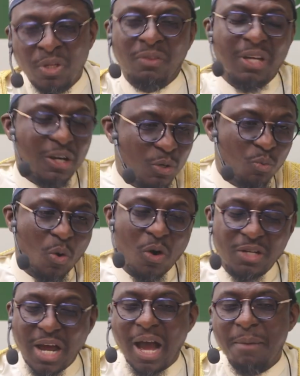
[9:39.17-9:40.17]
the
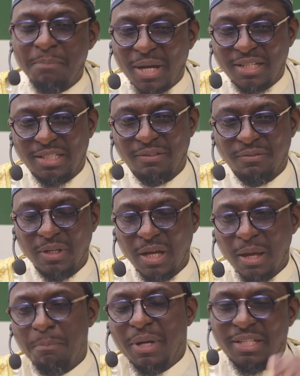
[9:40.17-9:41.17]
reward are massive,
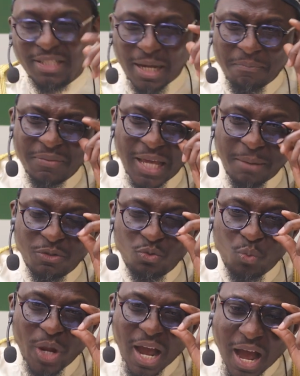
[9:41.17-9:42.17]
but
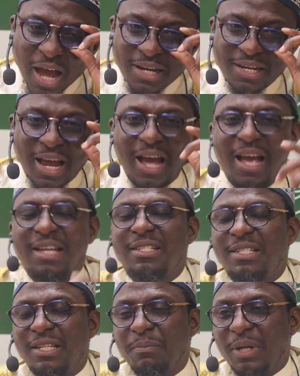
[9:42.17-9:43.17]
sometimes we
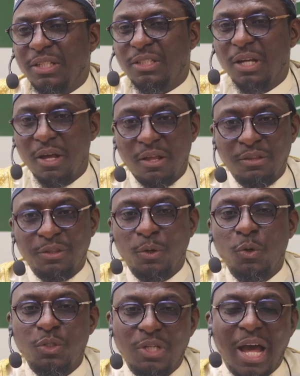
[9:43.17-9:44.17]
underestimate
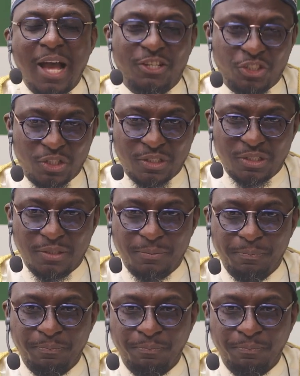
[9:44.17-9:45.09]
those actions.